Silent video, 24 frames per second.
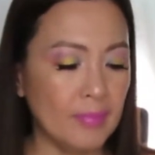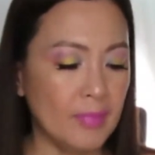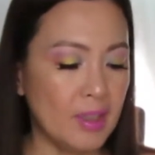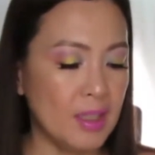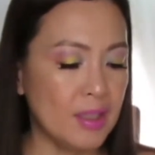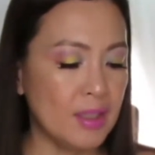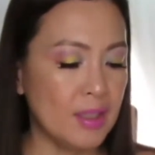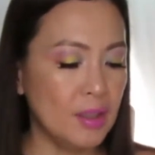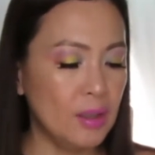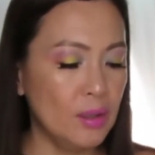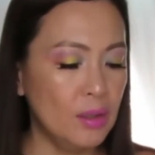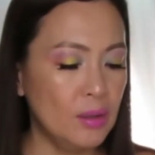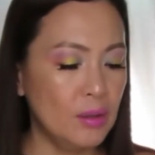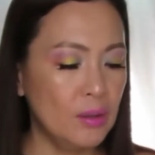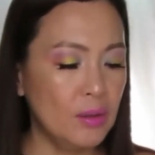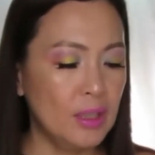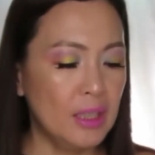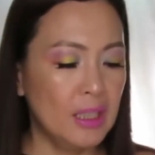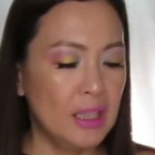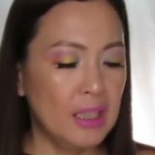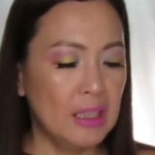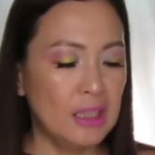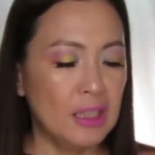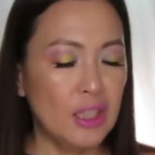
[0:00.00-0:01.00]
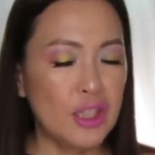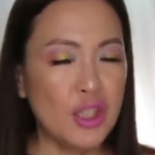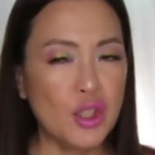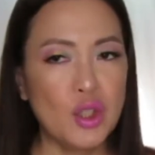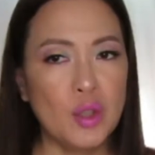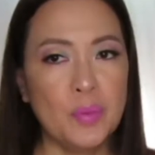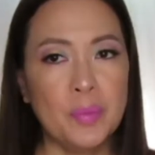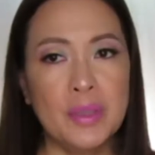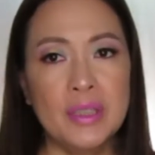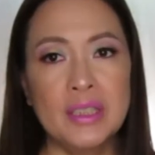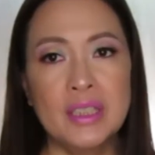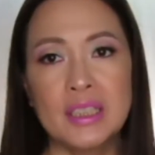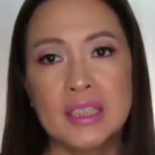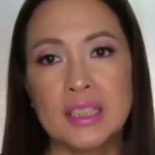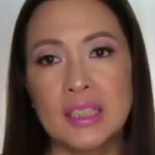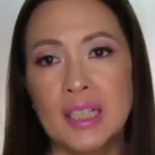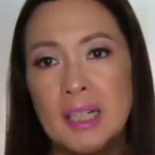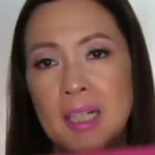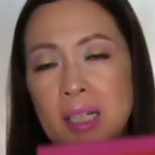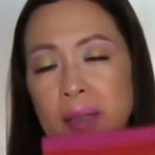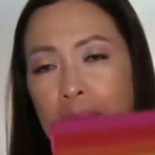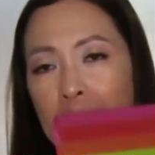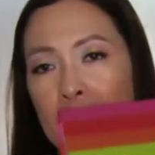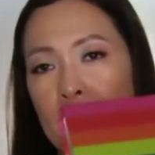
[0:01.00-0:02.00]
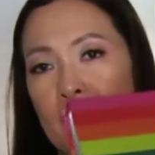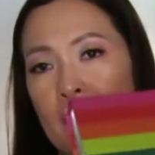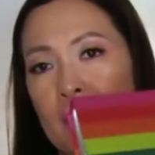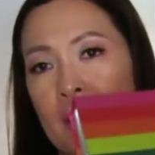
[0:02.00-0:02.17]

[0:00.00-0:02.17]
So, let's open it up.